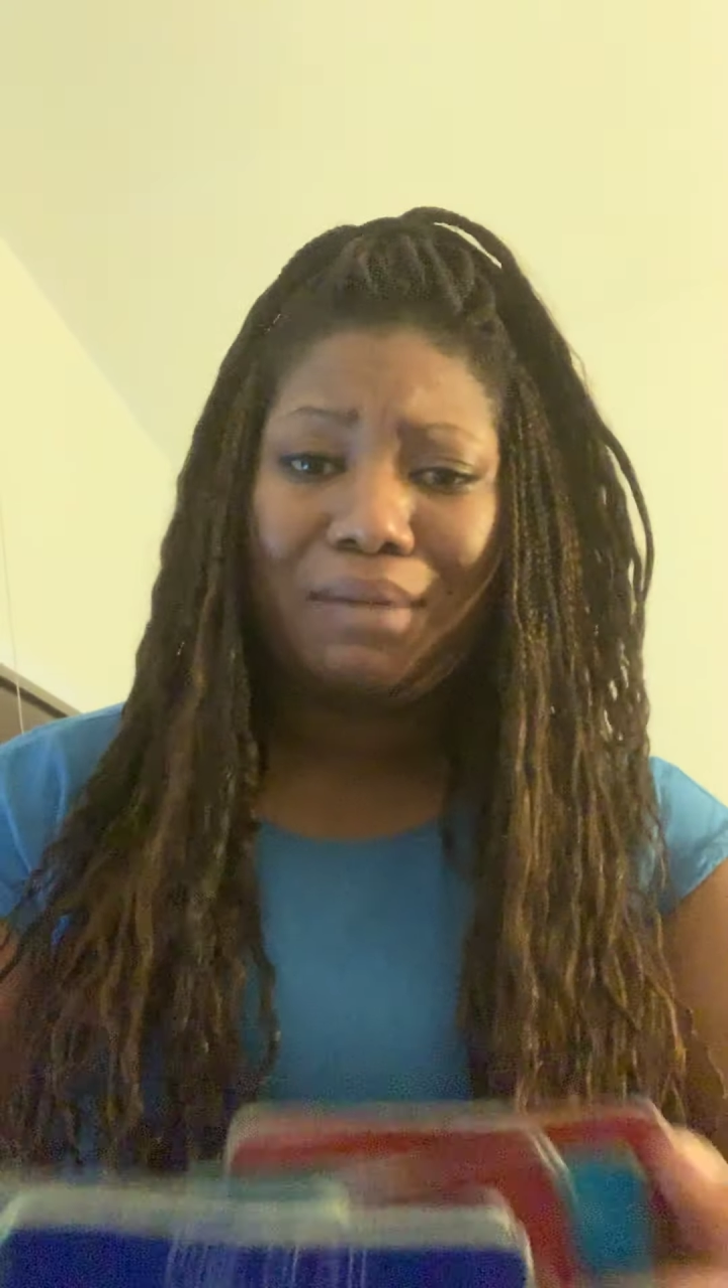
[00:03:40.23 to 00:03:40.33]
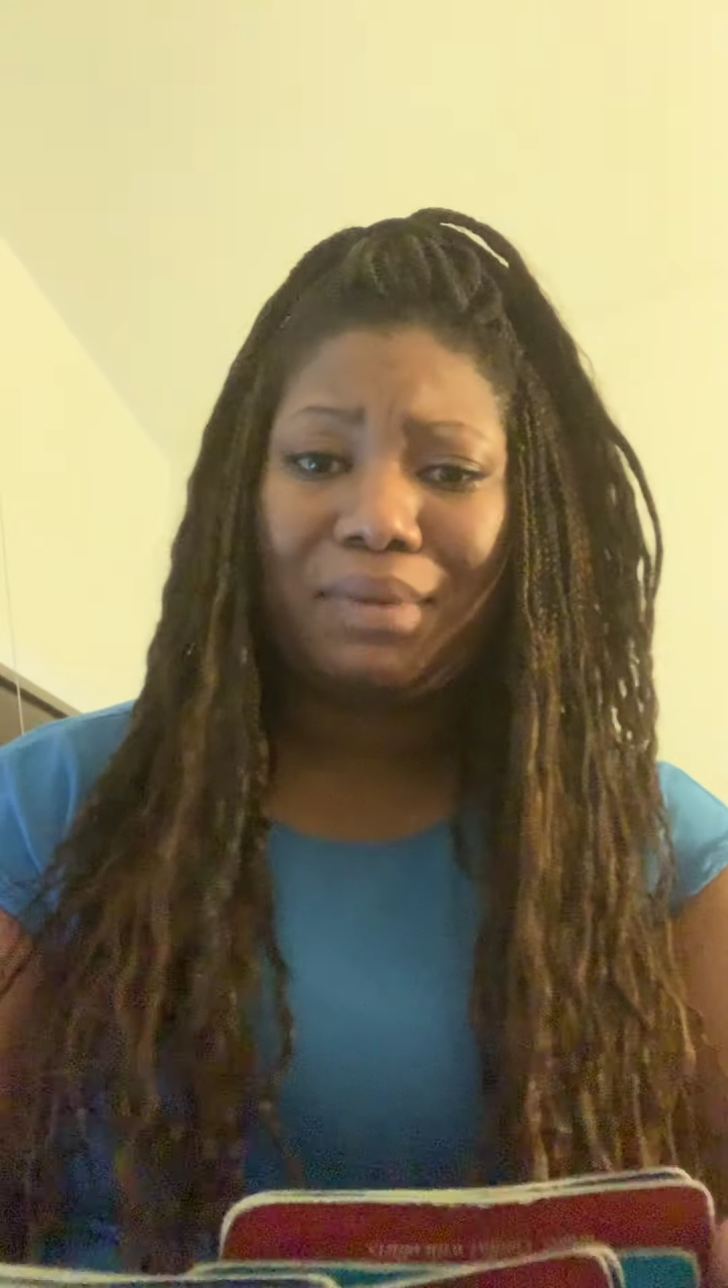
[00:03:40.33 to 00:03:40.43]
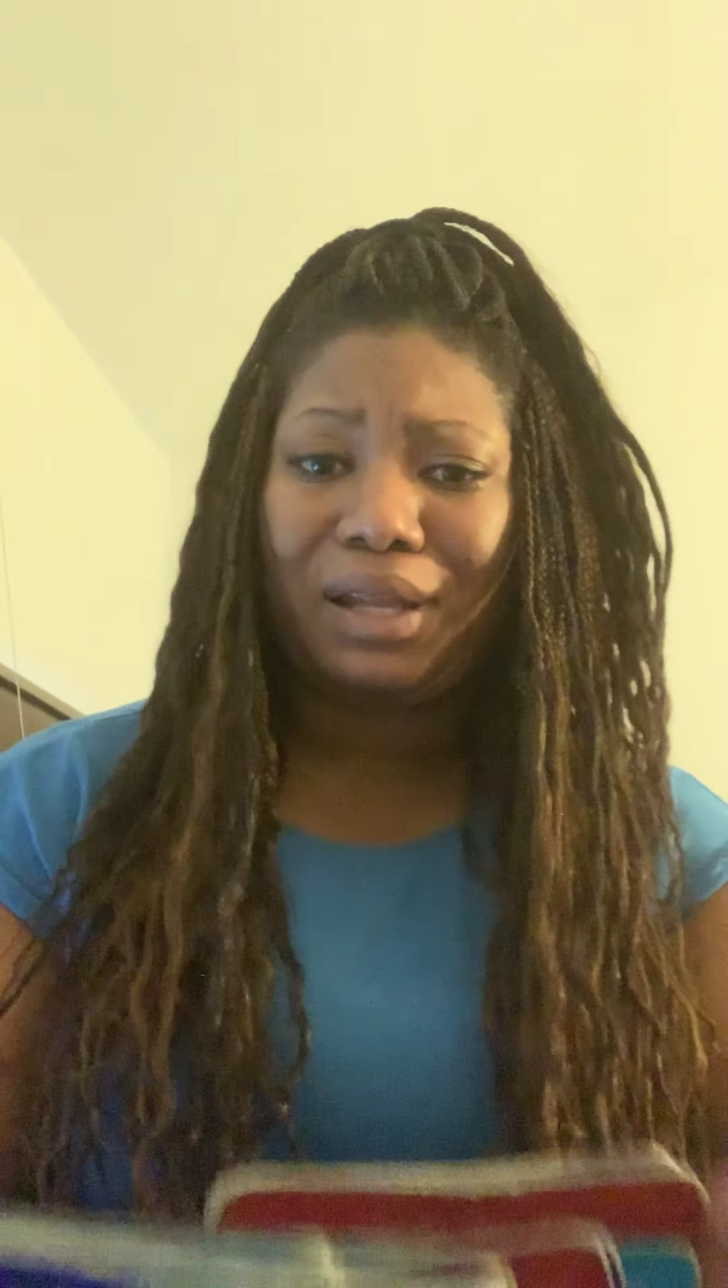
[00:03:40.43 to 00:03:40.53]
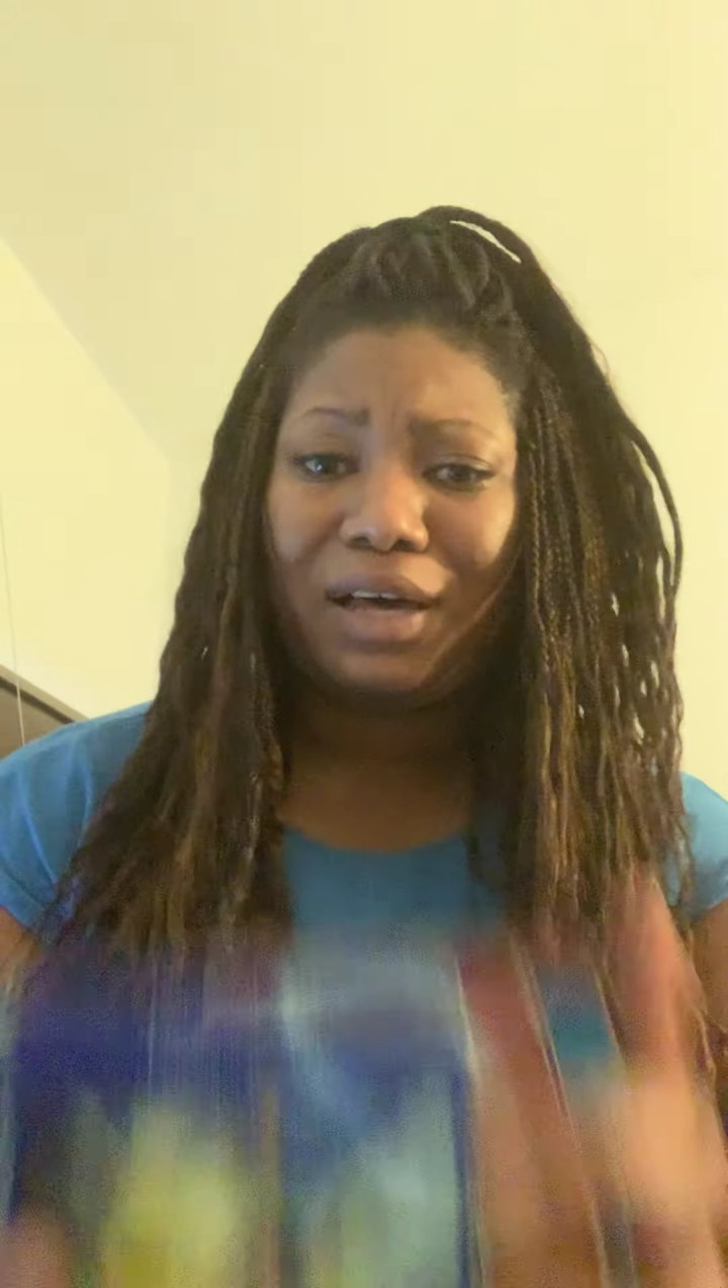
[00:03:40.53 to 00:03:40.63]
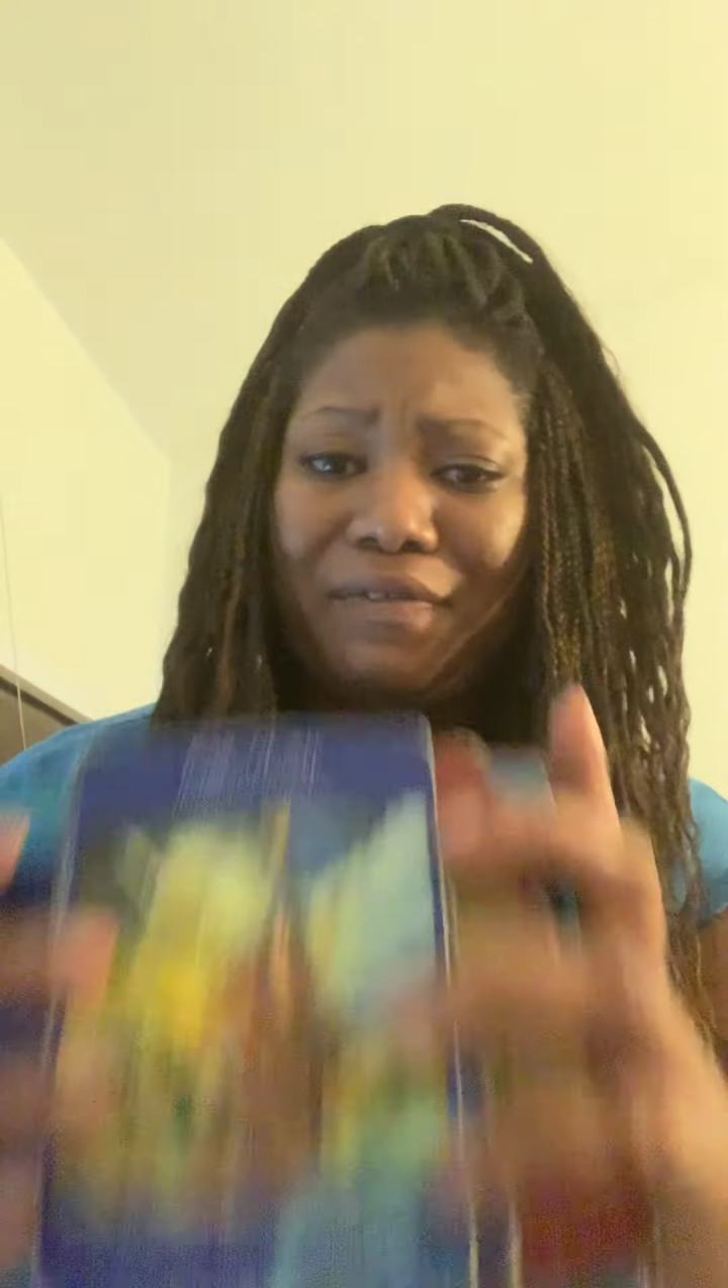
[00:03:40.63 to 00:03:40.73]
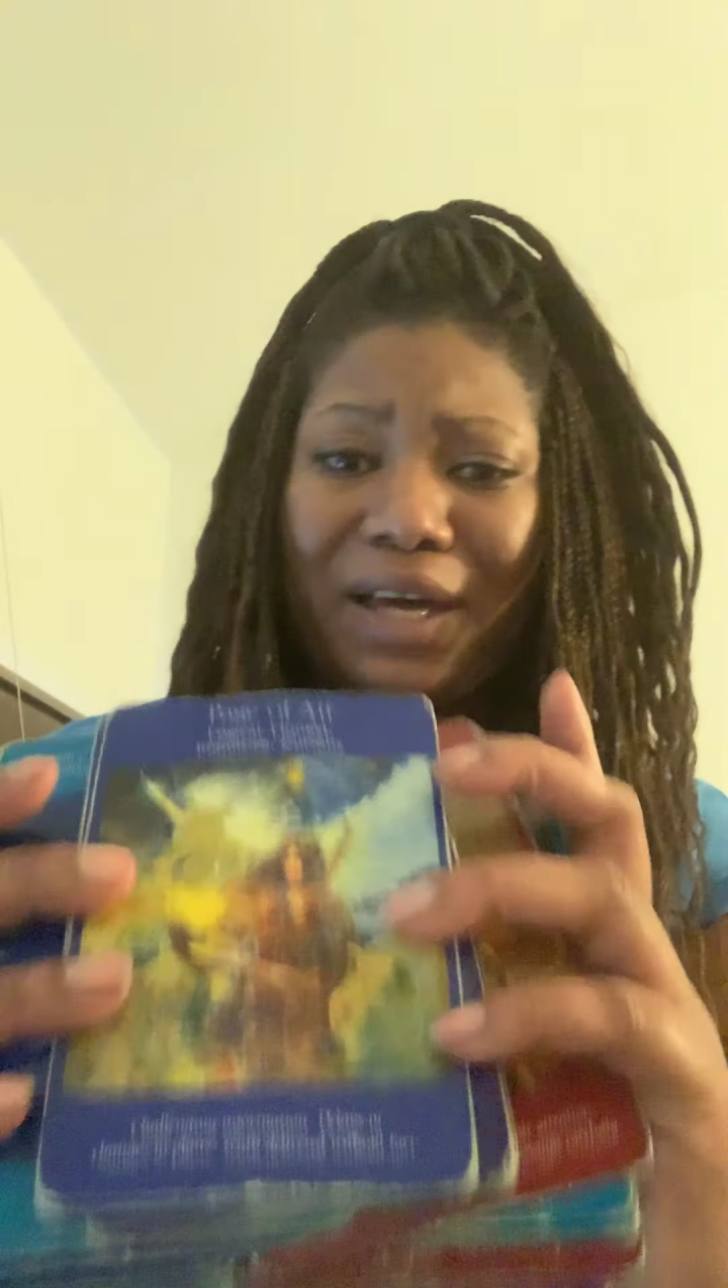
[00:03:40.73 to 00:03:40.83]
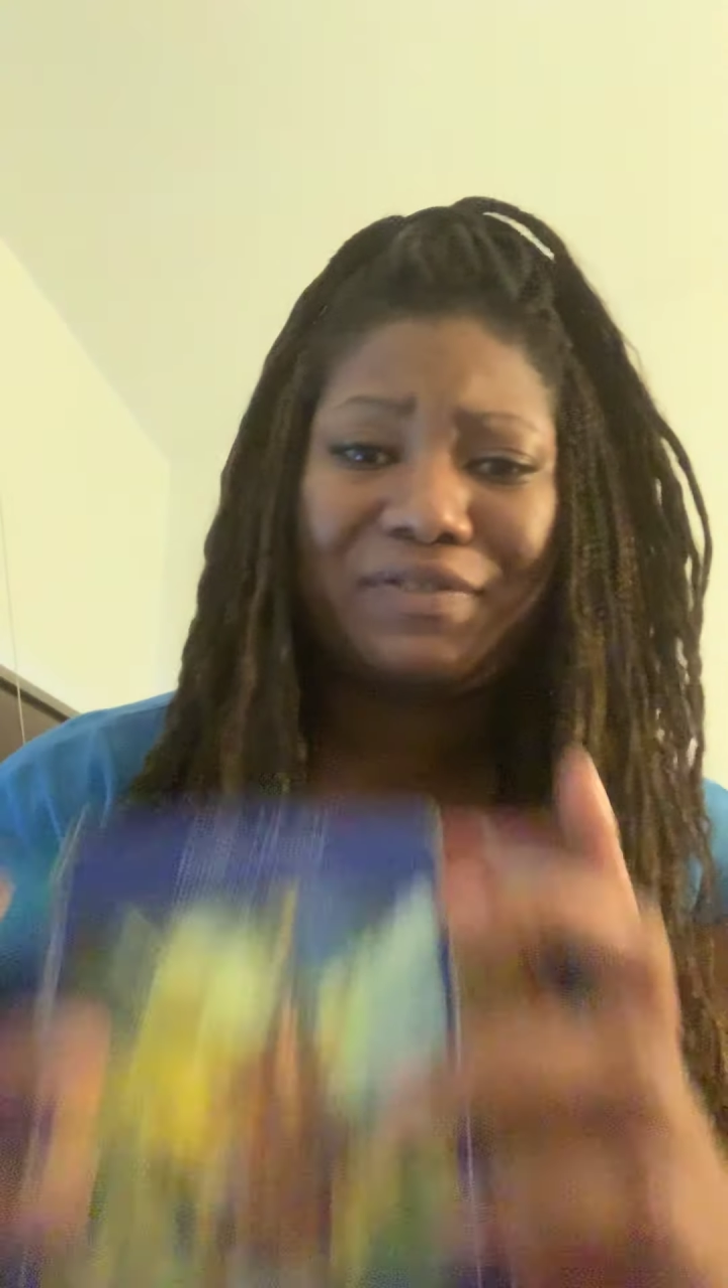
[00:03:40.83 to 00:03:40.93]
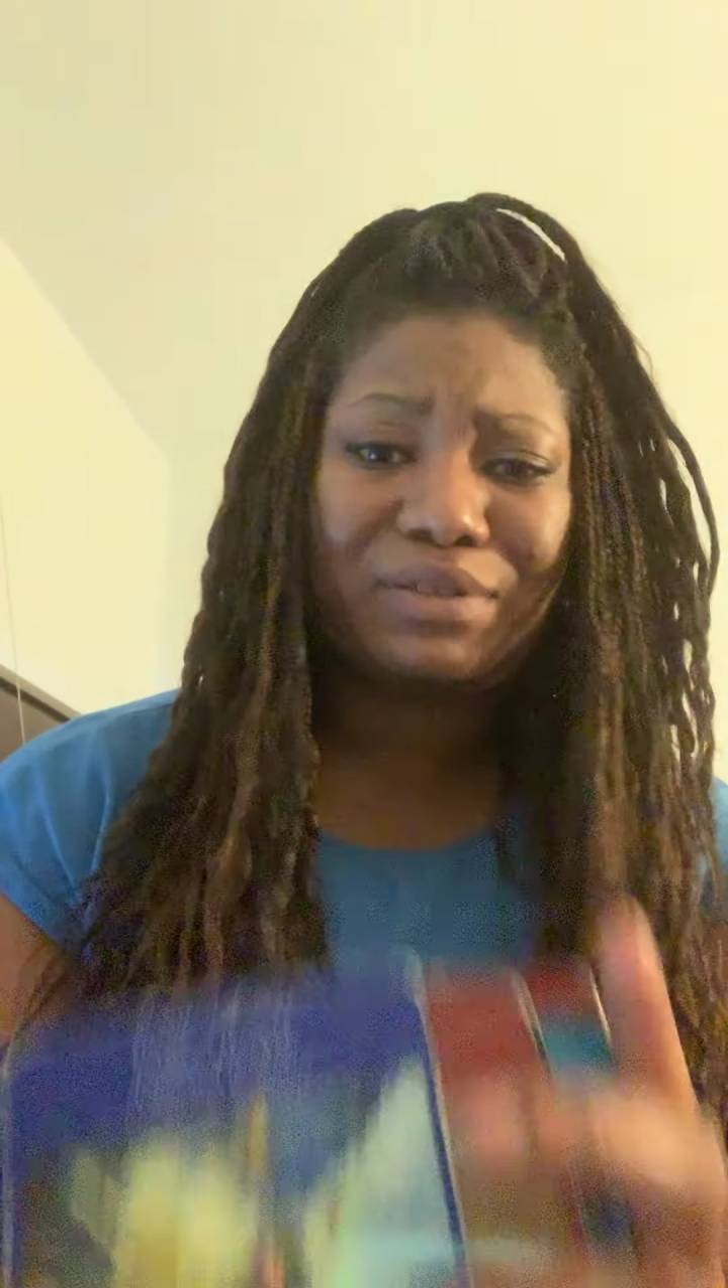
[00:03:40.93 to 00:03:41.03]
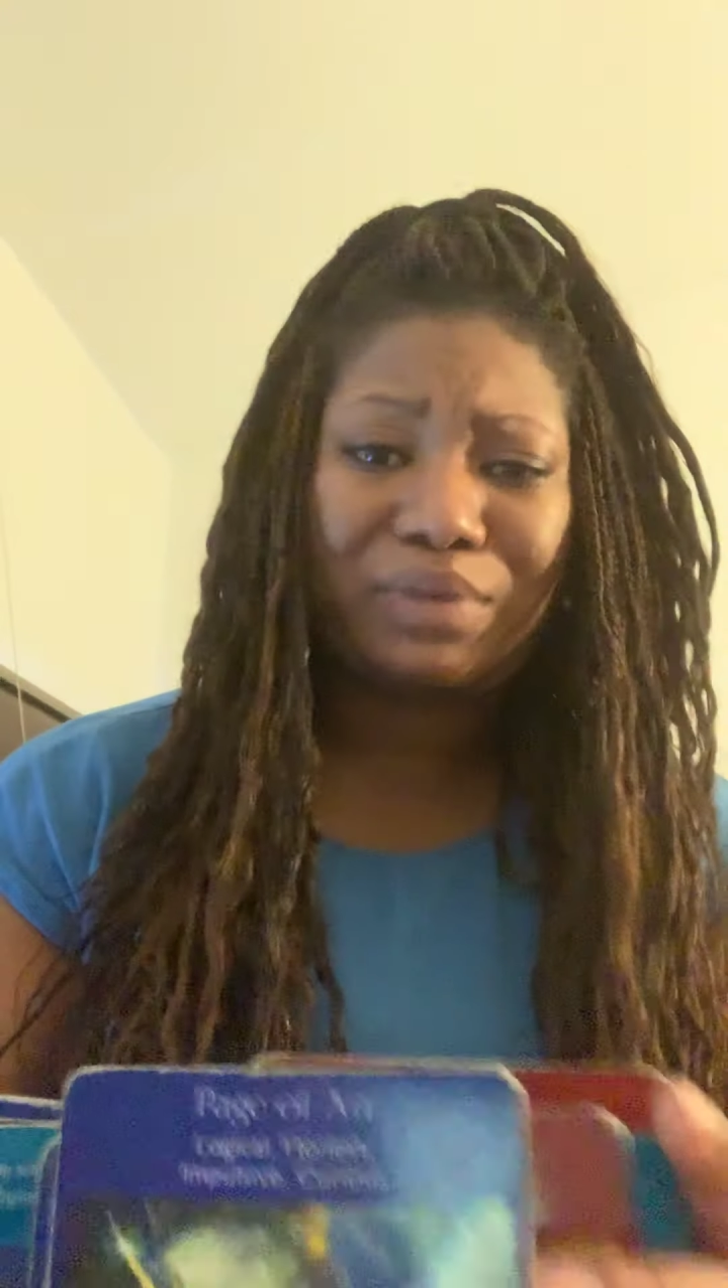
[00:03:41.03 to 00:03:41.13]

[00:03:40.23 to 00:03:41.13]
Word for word: My love life is